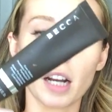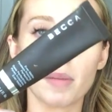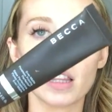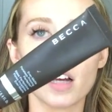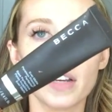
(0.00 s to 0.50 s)
but
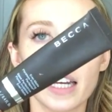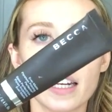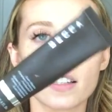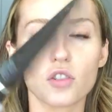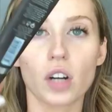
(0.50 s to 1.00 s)
I've been loving it.
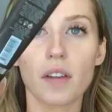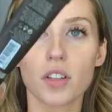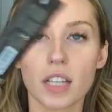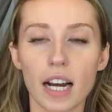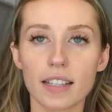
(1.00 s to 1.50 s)
It is the
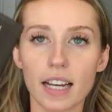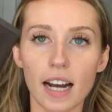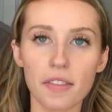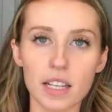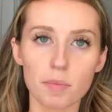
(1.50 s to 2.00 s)
travel size. I
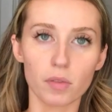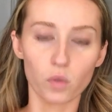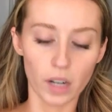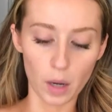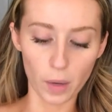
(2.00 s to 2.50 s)
got this
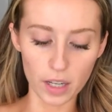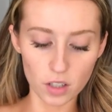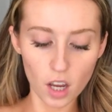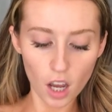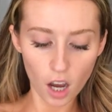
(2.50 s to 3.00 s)
before I
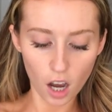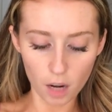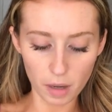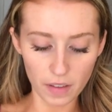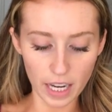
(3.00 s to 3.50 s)
went
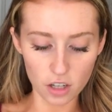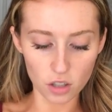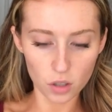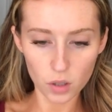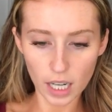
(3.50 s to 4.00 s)
on my
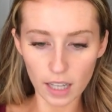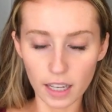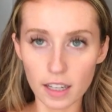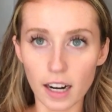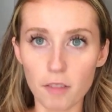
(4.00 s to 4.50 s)
vacation to
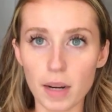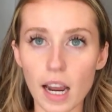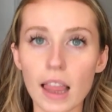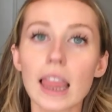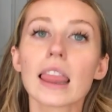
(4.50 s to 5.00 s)
Thailand and I've
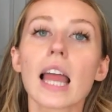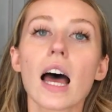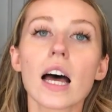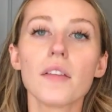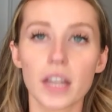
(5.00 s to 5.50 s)
been
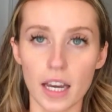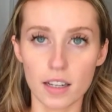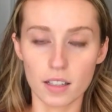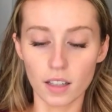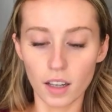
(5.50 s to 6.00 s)
loving
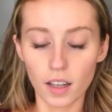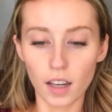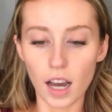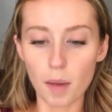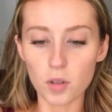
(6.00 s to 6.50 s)
it.
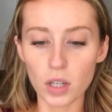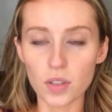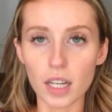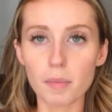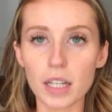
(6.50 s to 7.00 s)
Um, so I
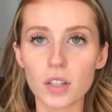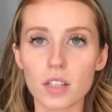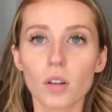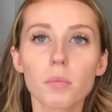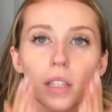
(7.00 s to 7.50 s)
use that in my T
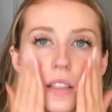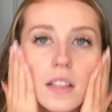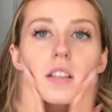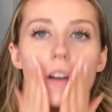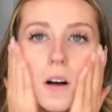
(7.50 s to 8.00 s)
zone, put
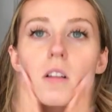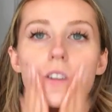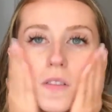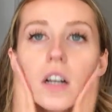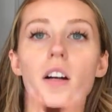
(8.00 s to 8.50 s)
this all
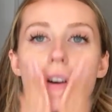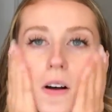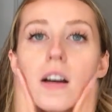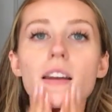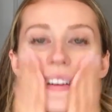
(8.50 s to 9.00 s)
over.
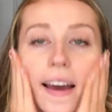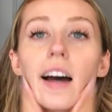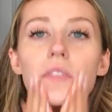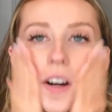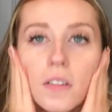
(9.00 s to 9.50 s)
And I
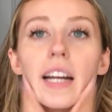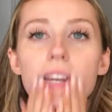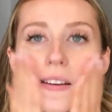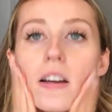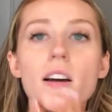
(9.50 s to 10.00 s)
have
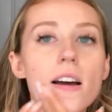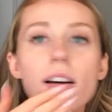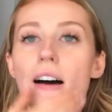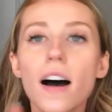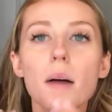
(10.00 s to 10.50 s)
already
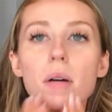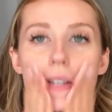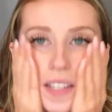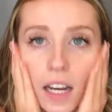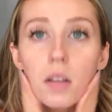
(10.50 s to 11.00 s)
um,
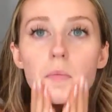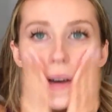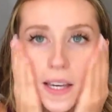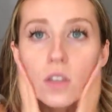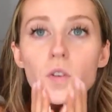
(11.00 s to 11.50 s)
done
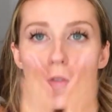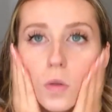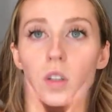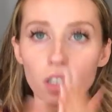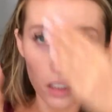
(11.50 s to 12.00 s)
my
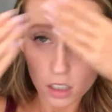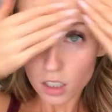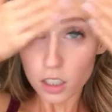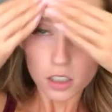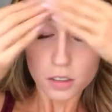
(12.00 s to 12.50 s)
usual
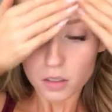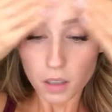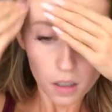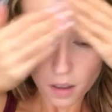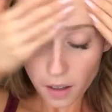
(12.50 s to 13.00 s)

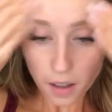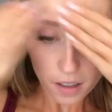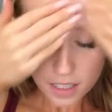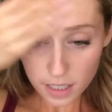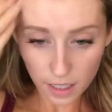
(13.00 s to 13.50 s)
uh,
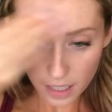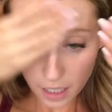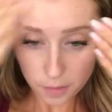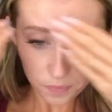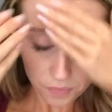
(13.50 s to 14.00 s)

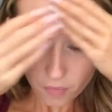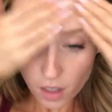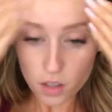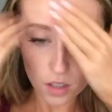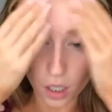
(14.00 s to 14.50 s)
skincare.
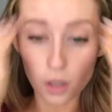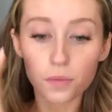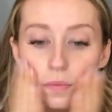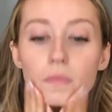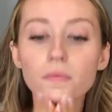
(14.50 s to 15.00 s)
So